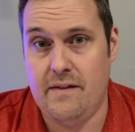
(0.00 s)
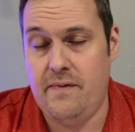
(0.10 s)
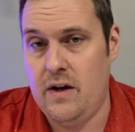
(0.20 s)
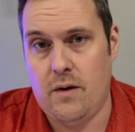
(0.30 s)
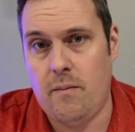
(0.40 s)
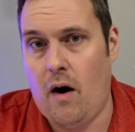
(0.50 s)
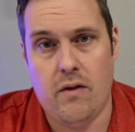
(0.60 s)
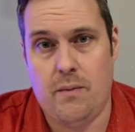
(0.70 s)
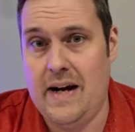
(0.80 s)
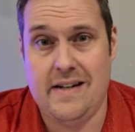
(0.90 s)
the film all
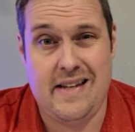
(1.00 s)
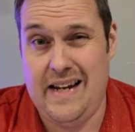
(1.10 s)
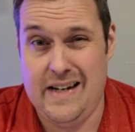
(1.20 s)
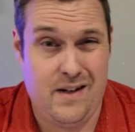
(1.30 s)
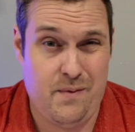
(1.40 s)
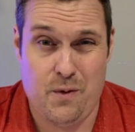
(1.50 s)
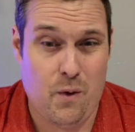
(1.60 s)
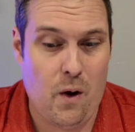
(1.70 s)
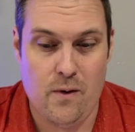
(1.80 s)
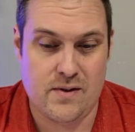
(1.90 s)
the way to the end of the
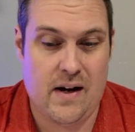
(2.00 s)
roll.